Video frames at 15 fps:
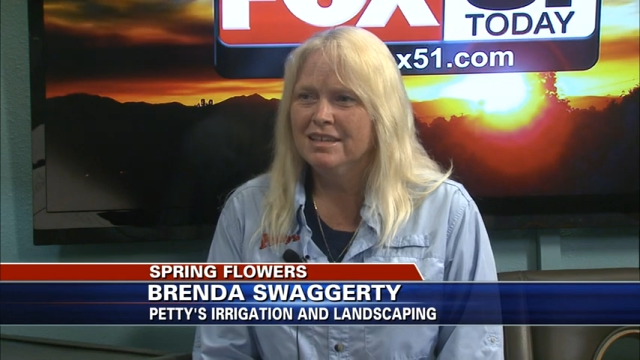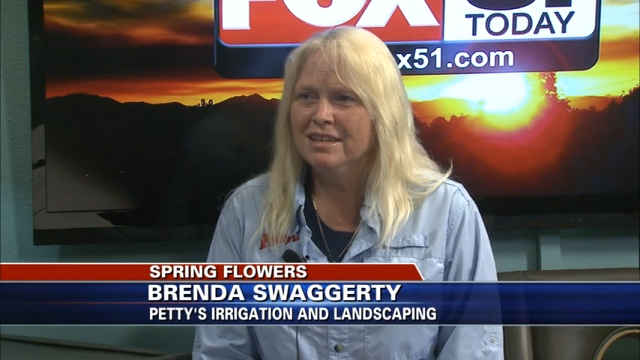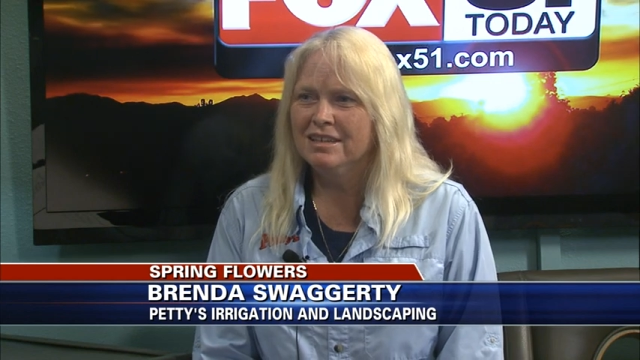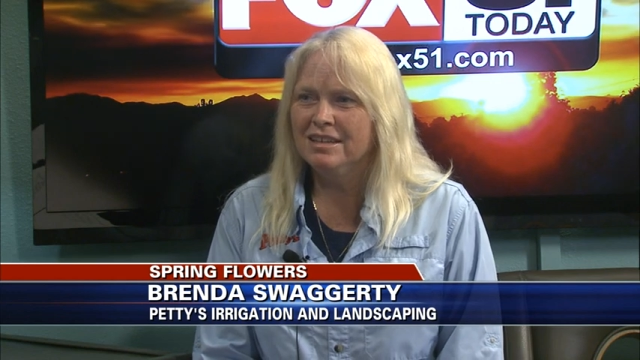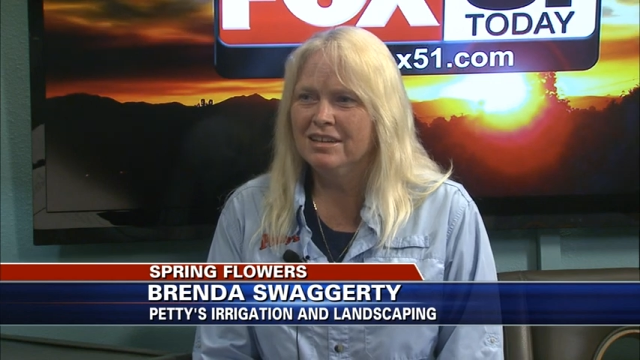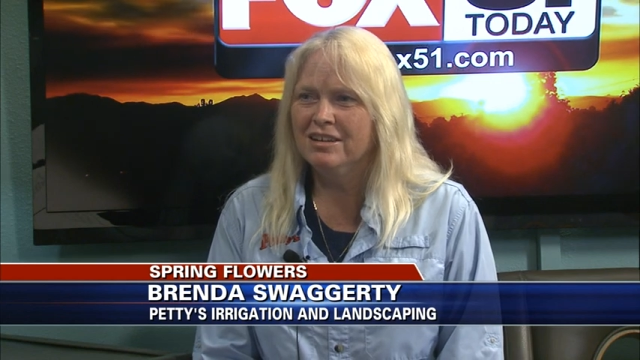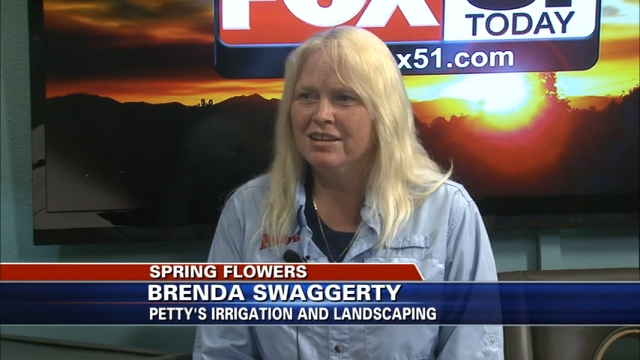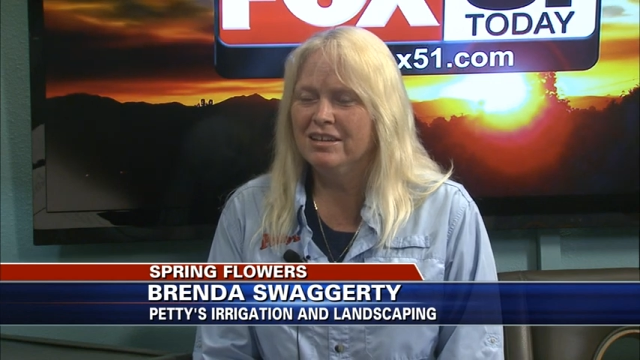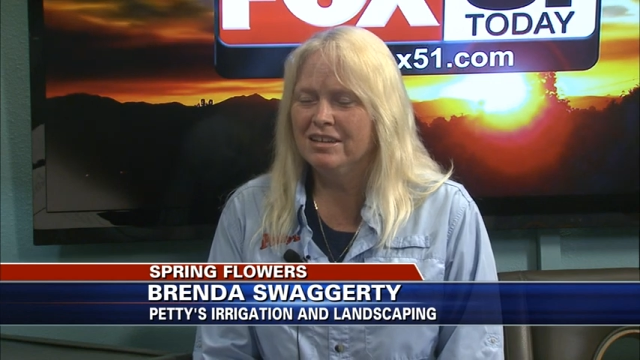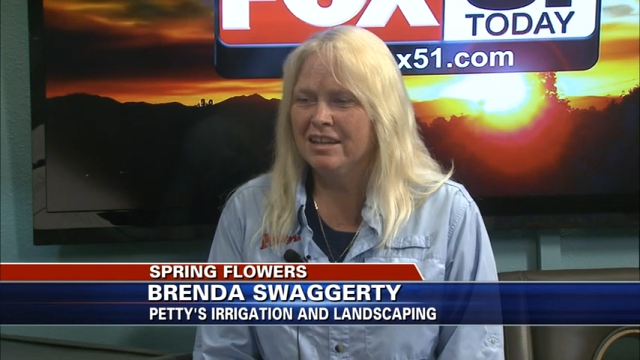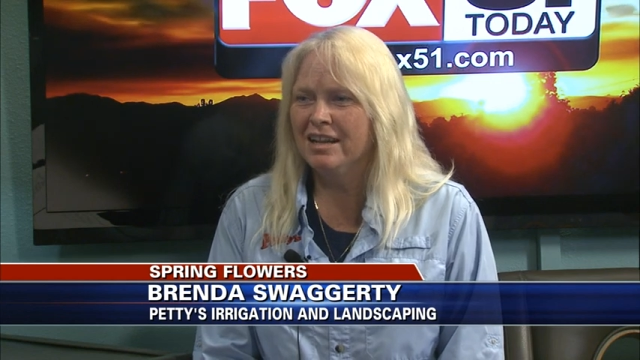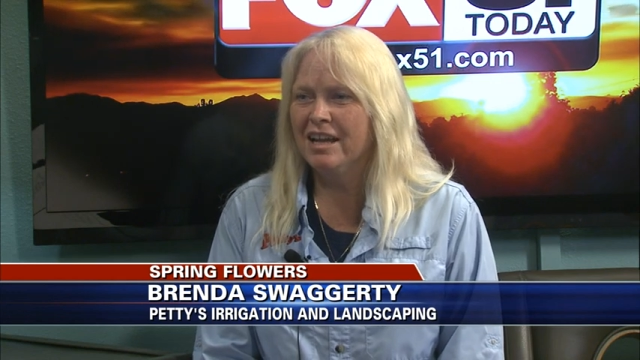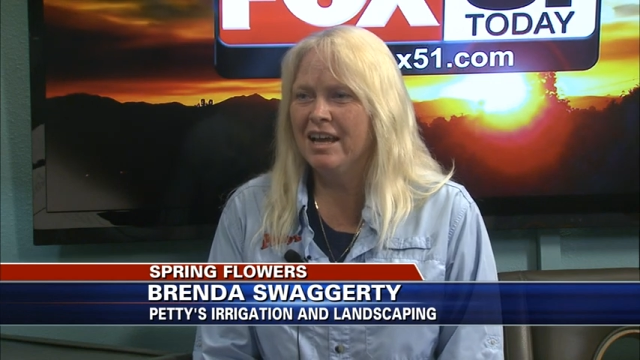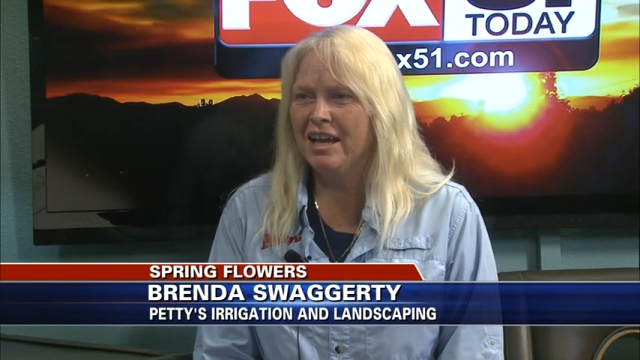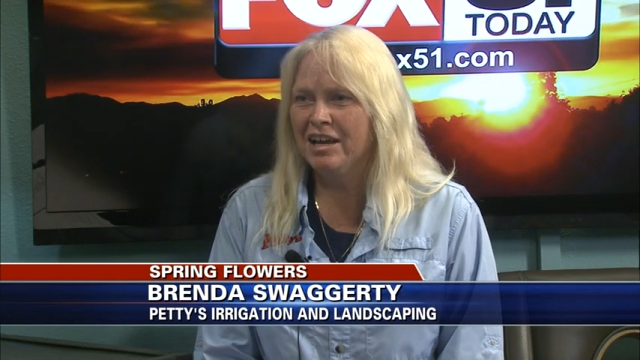and get on,
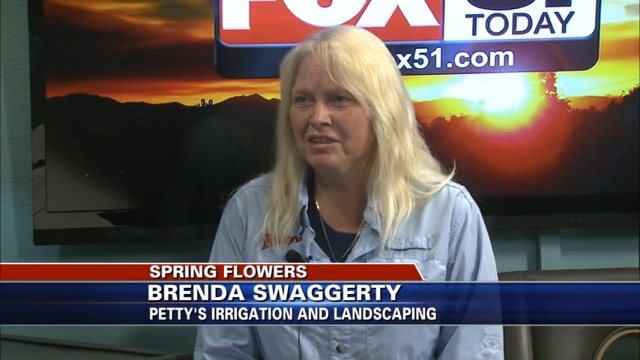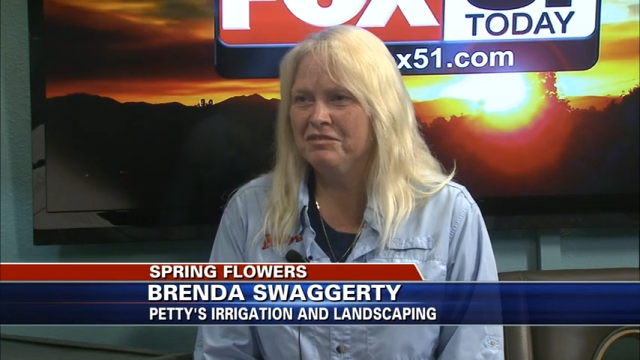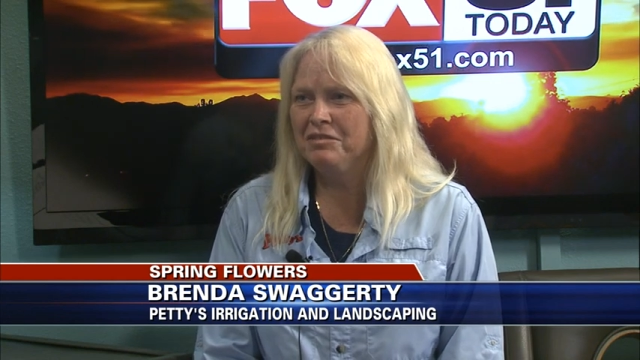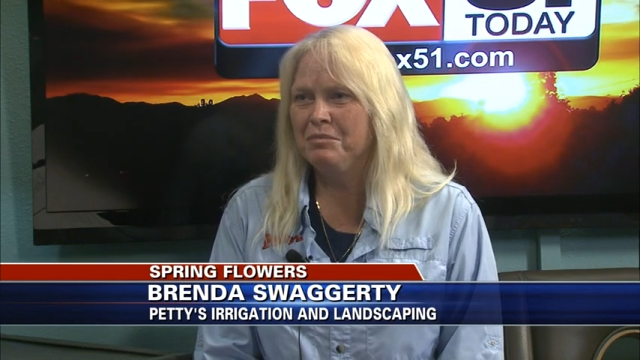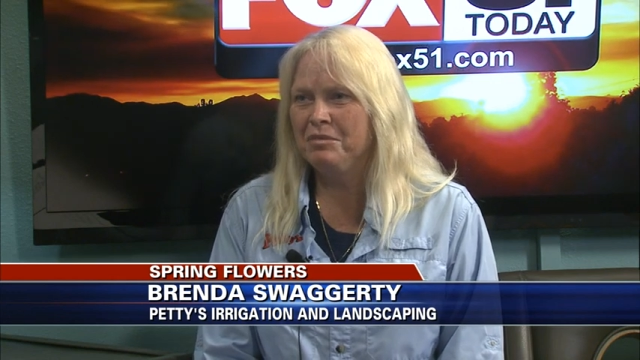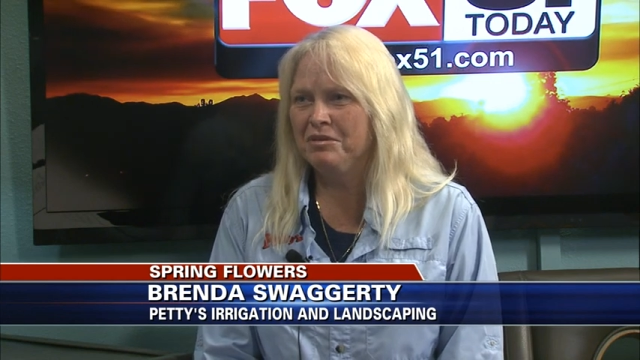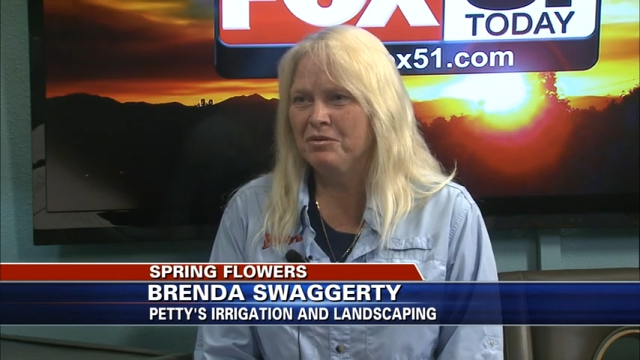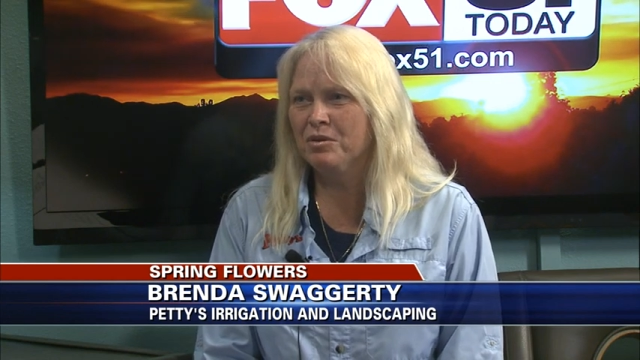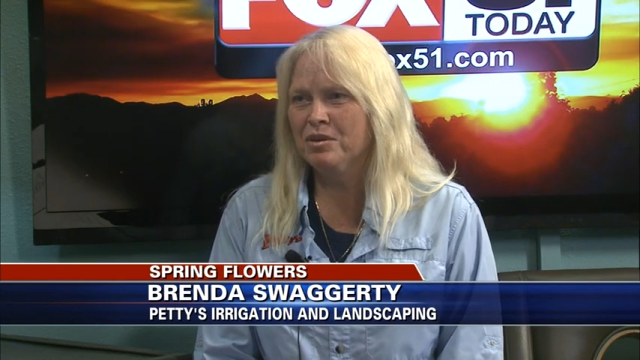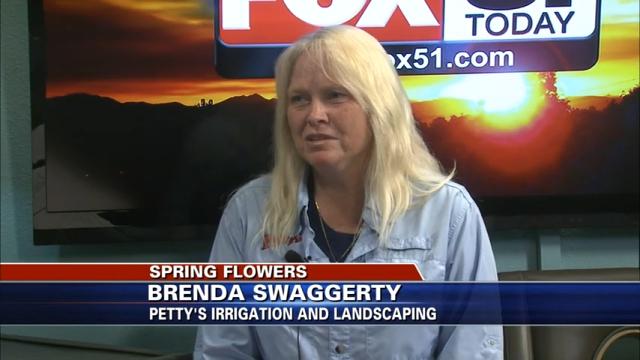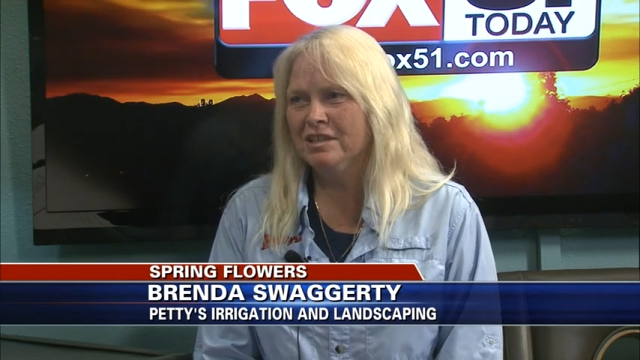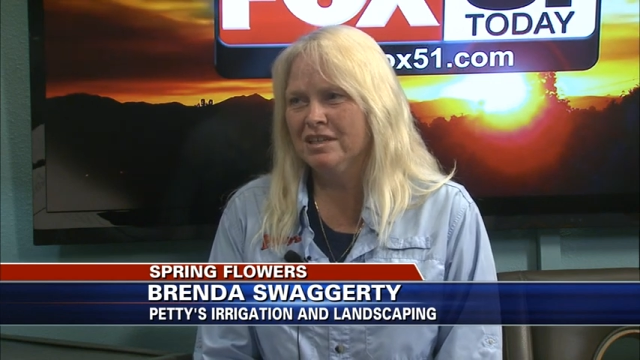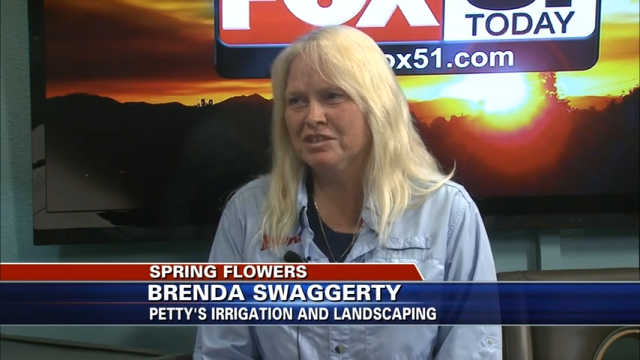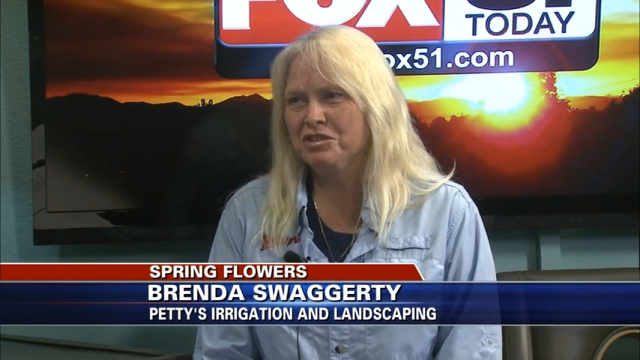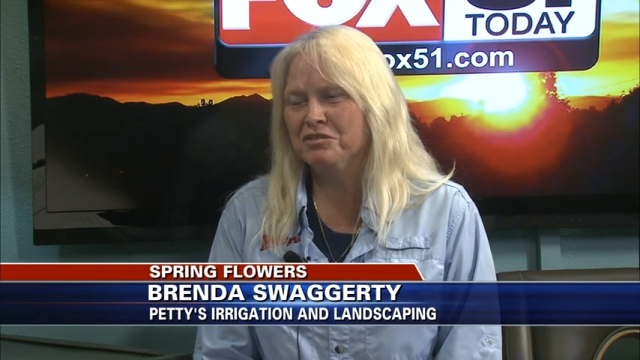get ahead of it before it
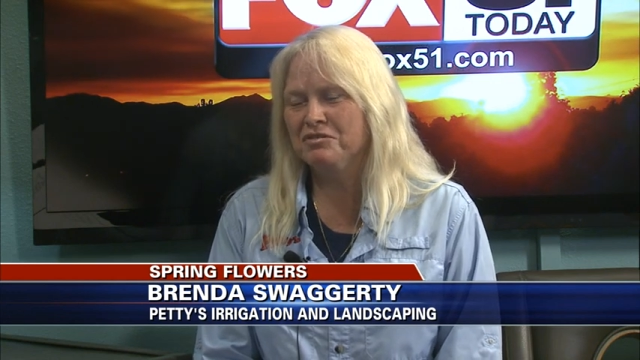takes